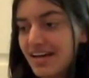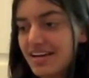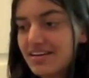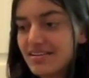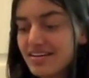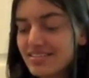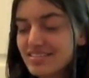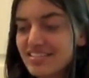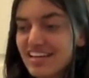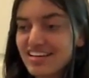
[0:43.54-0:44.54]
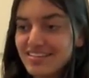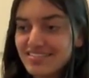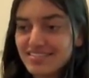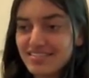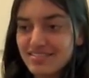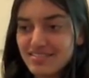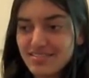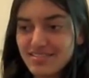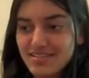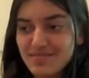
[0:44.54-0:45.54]
I don't understand.
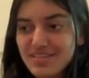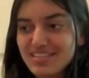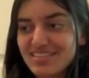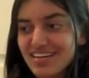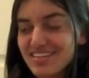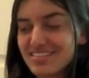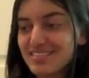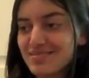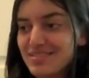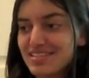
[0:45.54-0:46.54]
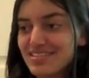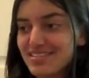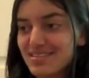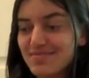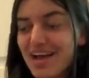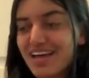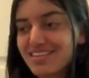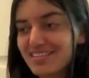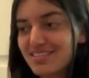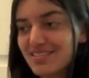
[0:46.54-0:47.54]
It means nothing to me. Your math
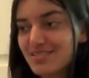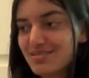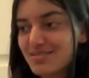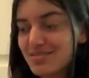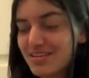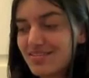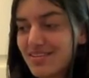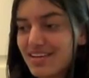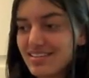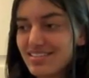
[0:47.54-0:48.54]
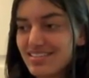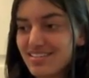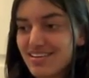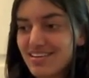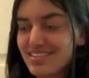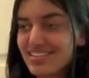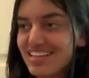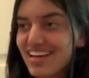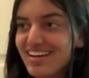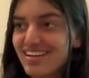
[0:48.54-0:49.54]
is too advanced and hard to
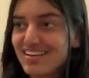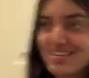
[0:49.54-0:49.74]
get.